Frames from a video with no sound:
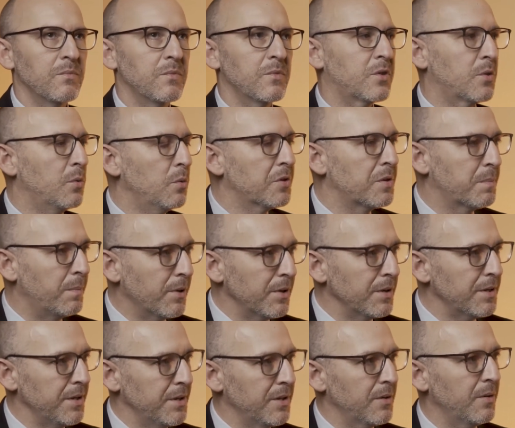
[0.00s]
school
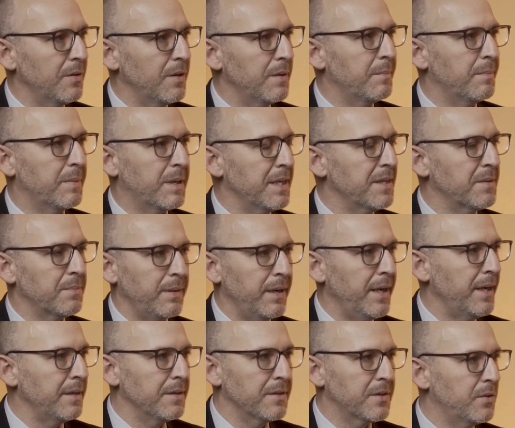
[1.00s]
sports, you know, the kids
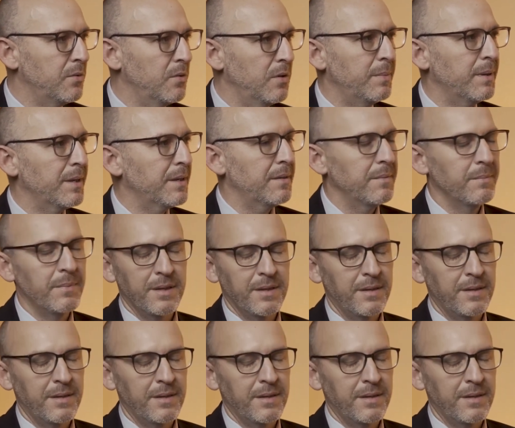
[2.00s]
play it in school, but